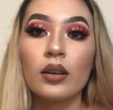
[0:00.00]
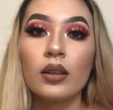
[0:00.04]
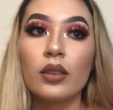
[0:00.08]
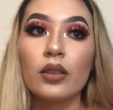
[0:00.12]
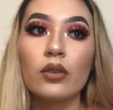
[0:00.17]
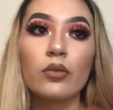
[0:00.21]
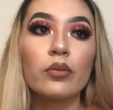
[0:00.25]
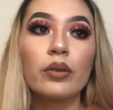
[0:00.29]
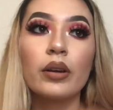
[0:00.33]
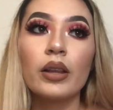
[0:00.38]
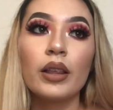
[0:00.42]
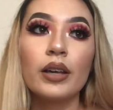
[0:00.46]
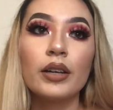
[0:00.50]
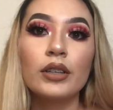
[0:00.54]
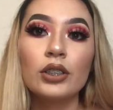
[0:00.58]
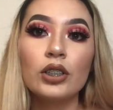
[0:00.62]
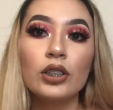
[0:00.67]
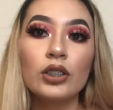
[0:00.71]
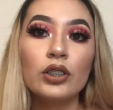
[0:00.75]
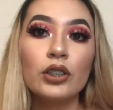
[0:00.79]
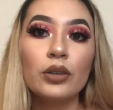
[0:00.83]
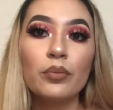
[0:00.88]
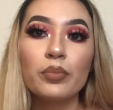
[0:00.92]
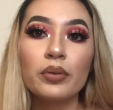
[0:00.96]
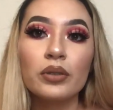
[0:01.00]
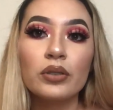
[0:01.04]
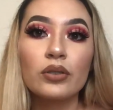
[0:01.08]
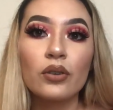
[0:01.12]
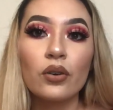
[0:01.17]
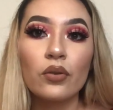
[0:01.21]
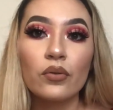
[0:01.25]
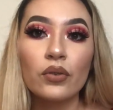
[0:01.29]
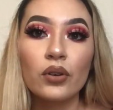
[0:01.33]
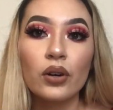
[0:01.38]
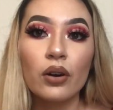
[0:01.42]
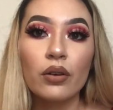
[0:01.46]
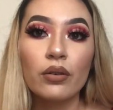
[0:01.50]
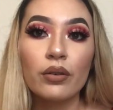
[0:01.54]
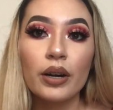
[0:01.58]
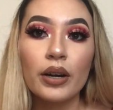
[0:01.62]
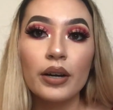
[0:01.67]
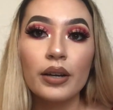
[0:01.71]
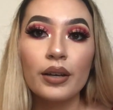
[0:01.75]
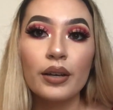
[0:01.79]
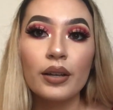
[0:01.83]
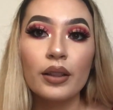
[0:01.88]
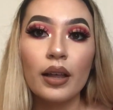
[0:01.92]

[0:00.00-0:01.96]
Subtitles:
the relationship is over already.